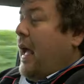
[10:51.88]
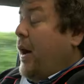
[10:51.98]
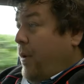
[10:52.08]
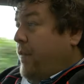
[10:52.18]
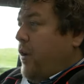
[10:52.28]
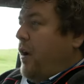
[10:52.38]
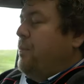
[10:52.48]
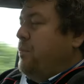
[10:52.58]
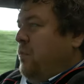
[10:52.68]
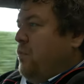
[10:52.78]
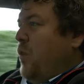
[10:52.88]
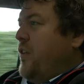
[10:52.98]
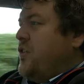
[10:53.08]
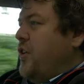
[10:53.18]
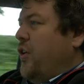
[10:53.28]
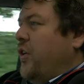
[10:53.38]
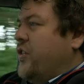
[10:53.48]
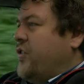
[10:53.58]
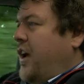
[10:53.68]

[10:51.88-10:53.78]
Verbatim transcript: However, once it hooks